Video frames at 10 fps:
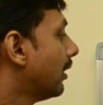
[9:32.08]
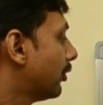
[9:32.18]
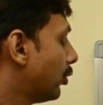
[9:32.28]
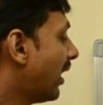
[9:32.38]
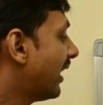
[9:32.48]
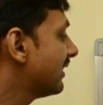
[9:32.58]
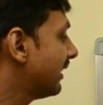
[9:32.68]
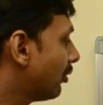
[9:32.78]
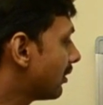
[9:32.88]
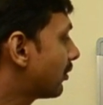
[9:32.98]
QR is
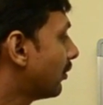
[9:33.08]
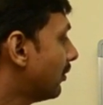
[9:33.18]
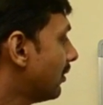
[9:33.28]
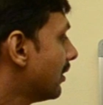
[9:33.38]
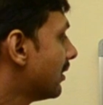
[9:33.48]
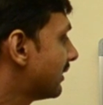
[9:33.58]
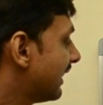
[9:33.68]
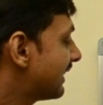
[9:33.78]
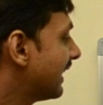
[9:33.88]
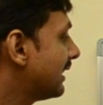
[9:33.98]
equals to
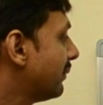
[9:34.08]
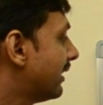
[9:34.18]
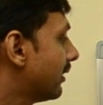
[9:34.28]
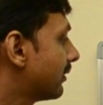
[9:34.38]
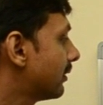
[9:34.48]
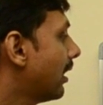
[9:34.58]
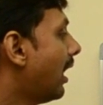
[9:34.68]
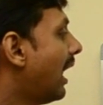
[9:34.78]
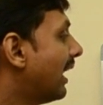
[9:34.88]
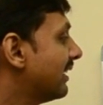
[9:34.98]
6 centimeters,
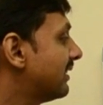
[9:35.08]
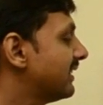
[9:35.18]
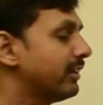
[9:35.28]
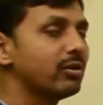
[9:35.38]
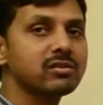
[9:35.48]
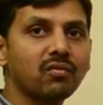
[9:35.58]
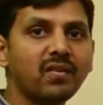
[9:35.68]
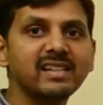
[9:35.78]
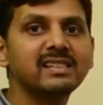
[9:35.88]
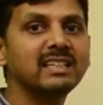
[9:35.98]
RS is equals to
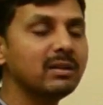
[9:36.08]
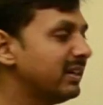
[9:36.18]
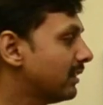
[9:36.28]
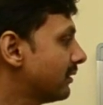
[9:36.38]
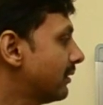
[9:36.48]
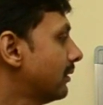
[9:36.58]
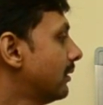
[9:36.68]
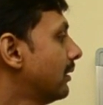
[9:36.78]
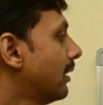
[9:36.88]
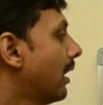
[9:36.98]
5 centimeters,
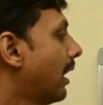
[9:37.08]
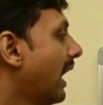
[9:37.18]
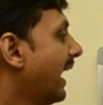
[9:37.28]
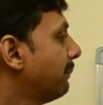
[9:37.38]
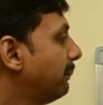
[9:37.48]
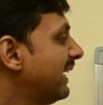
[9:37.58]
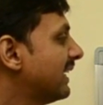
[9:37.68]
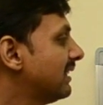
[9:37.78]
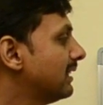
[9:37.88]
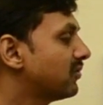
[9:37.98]
and
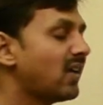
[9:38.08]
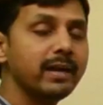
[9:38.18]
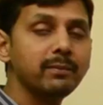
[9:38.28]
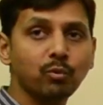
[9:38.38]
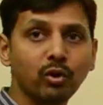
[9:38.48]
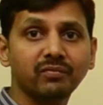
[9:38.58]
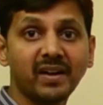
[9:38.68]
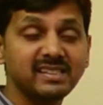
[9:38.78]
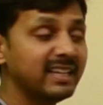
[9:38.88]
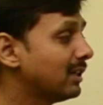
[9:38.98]
TS is 5.5
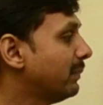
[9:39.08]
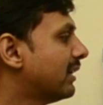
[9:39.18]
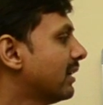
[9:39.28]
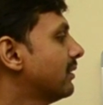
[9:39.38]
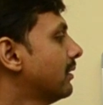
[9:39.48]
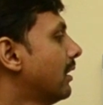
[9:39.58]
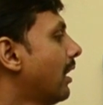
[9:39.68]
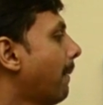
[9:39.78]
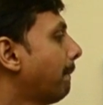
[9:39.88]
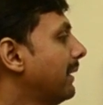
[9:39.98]
centimeters,
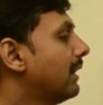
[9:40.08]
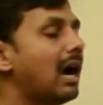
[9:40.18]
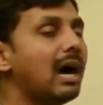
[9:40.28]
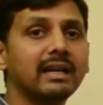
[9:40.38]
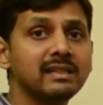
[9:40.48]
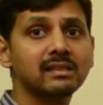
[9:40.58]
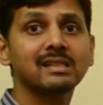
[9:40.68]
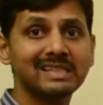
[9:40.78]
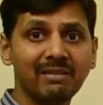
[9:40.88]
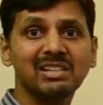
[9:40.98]
PR is
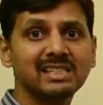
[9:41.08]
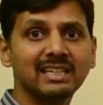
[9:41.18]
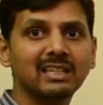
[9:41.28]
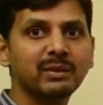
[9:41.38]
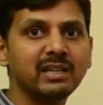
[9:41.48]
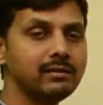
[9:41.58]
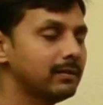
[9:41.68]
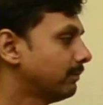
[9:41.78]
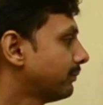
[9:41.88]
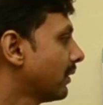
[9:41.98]
7 centimeters.
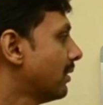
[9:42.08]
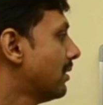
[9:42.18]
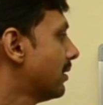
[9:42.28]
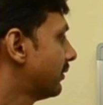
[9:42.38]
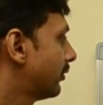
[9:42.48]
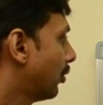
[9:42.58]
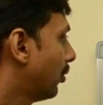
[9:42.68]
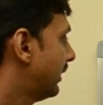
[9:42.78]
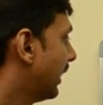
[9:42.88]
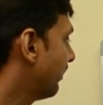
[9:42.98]

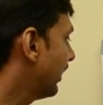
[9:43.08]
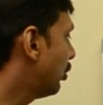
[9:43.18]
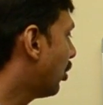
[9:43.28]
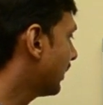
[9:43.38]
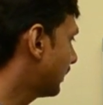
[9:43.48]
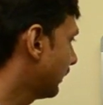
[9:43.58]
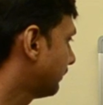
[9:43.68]
So here we got